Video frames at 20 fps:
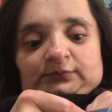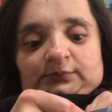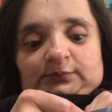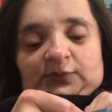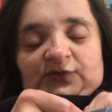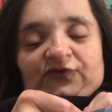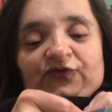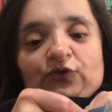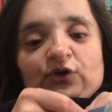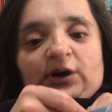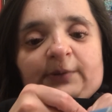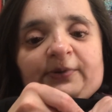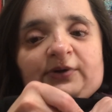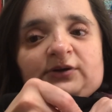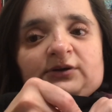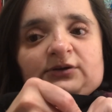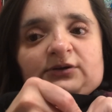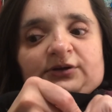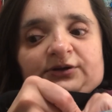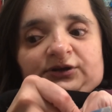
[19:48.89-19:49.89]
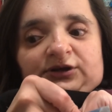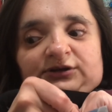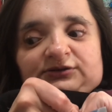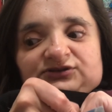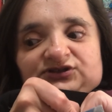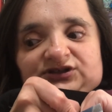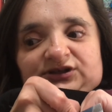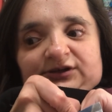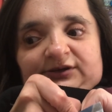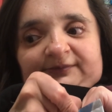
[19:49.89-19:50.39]
before I put it on
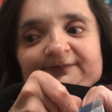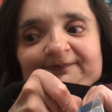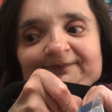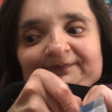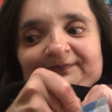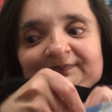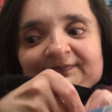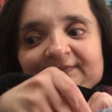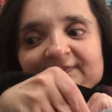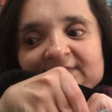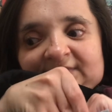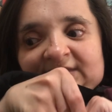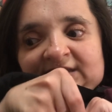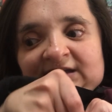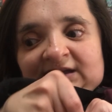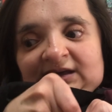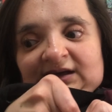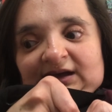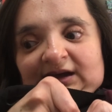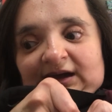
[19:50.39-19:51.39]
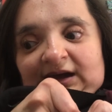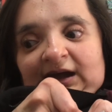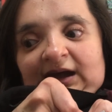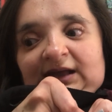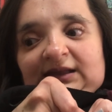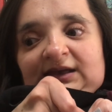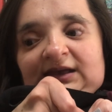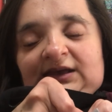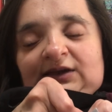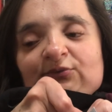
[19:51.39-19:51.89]
YouTube.
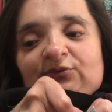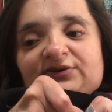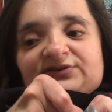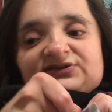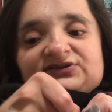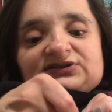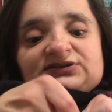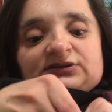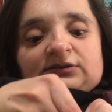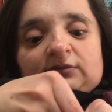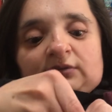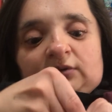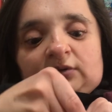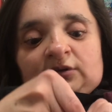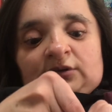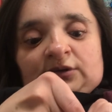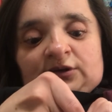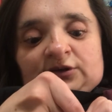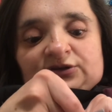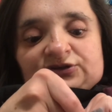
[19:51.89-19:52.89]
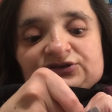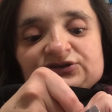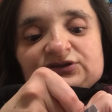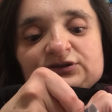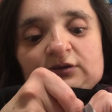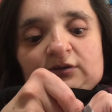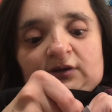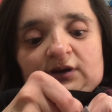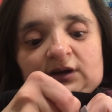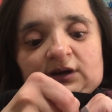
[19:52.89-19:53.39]
And he was
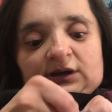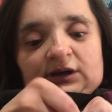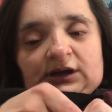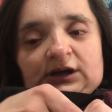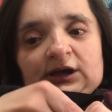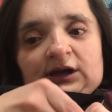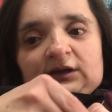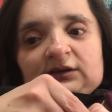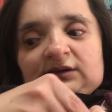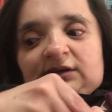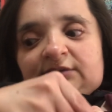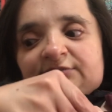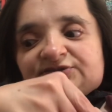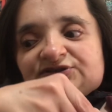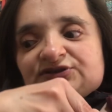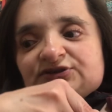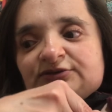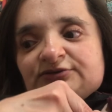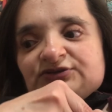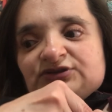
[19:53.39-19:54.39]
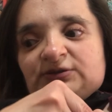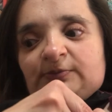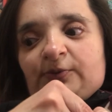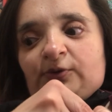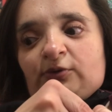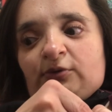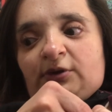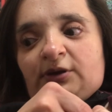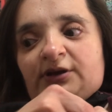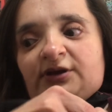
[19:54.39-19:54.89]
So kind. He was so
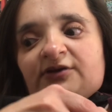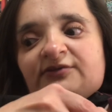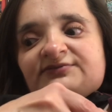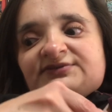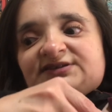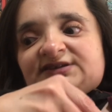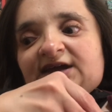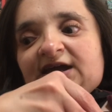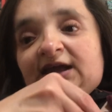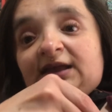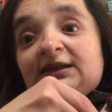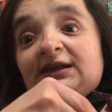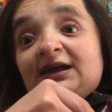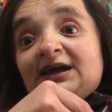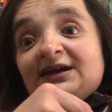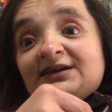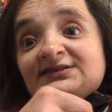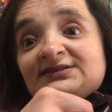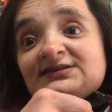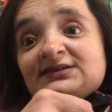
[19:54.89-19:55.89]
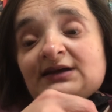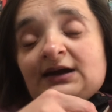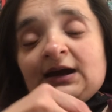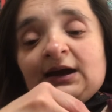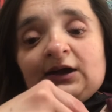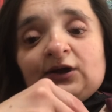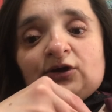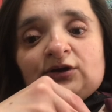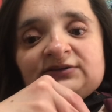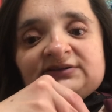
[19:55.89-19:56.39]
supportive, saying, yes,
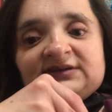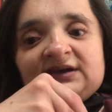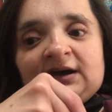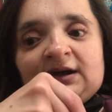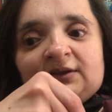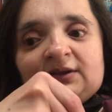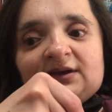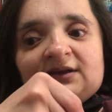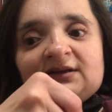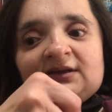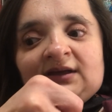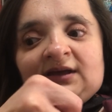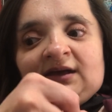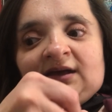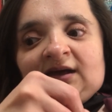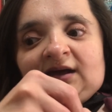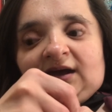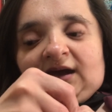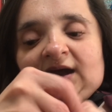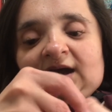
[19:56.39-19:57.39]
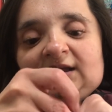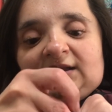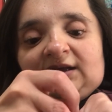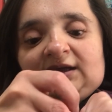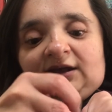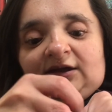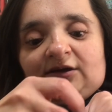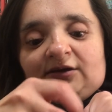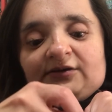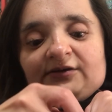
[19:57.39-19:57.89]
I could tell it. And
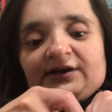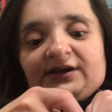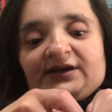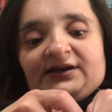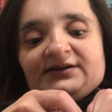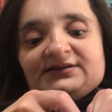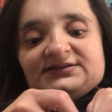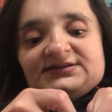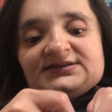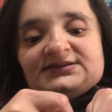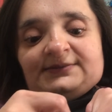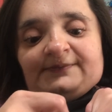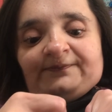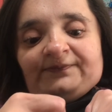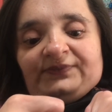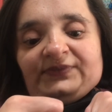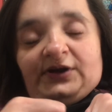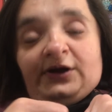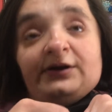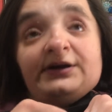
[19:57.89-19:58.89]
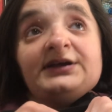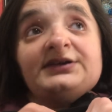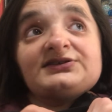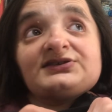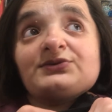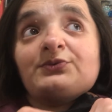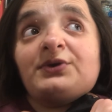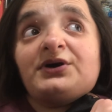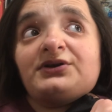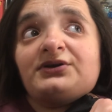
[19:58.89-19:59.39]
he agrees, or he's
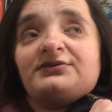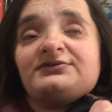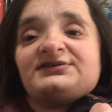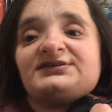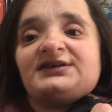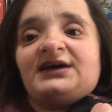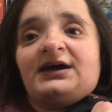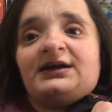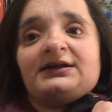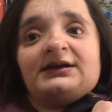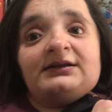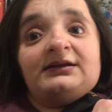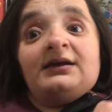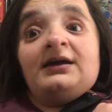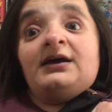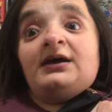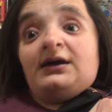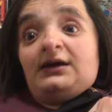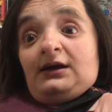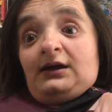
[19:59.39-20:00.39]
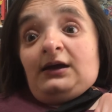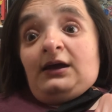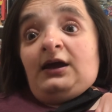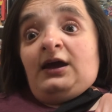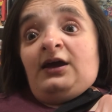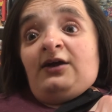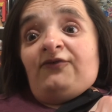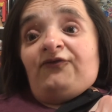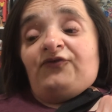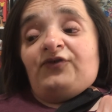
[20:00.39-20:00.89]
the one who said it.
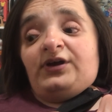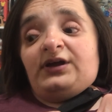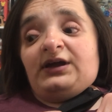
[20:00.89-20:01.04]
Every